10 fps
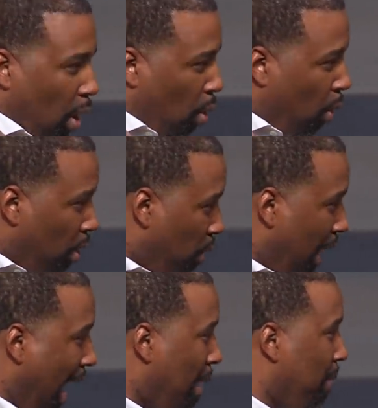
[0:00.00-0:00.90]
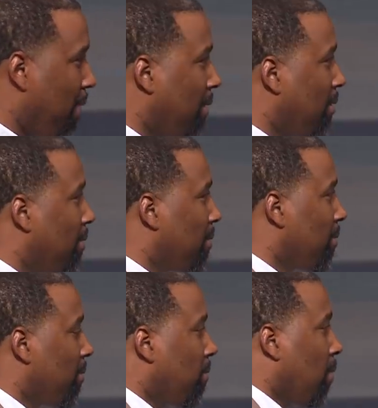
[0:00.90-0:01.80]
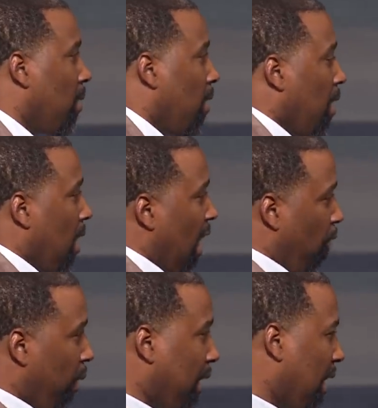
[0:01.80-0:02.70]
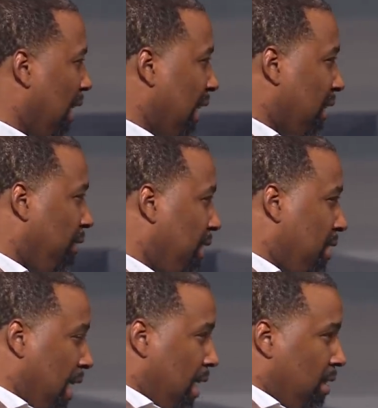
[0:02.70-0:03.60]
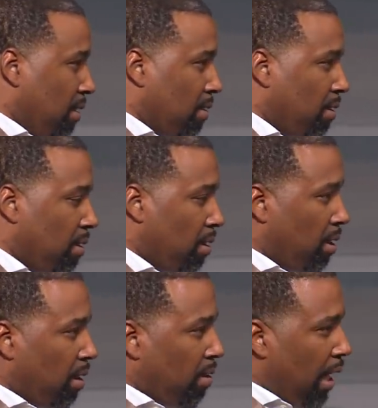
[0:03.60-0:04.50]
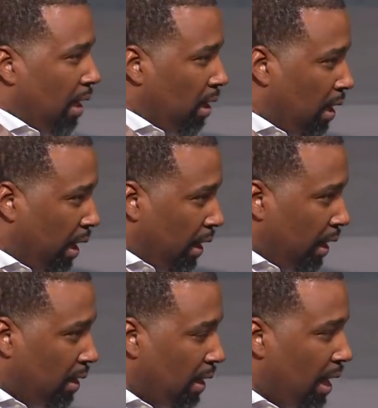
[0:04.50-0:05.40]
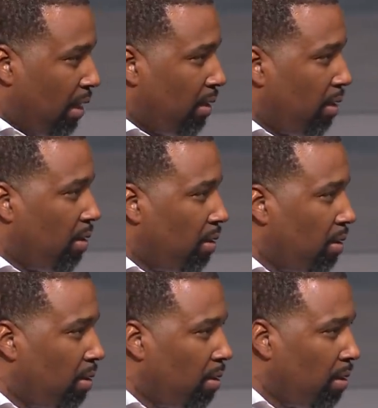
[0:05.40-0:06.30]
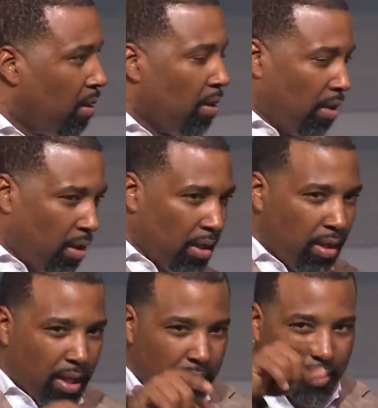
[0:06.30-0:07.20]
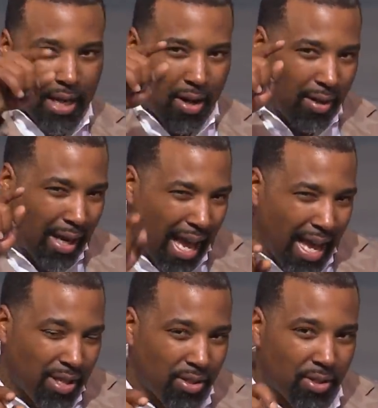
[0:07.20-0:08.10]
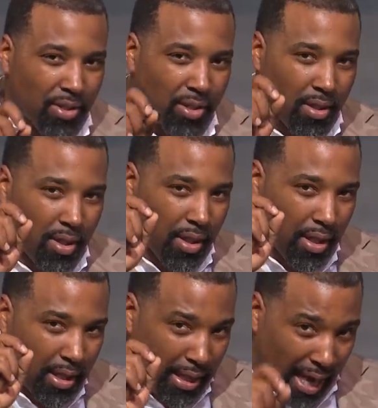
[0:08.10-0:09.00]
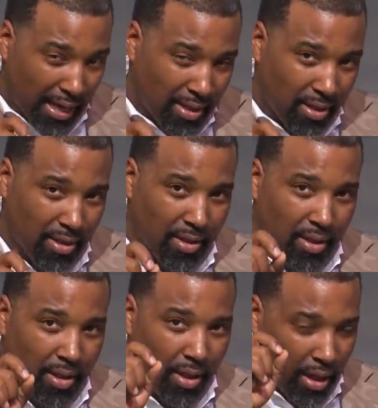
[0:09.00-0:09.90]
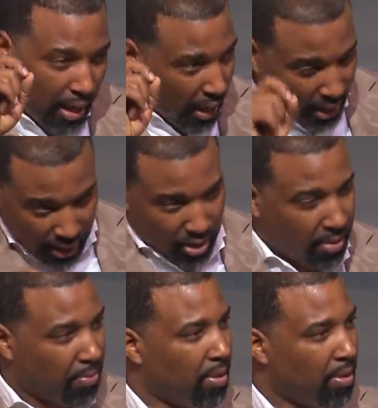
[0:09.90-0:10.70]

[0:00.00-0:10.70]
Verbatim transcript: What would happen if we collectively said, and declared it together. This is our last night in Egypt.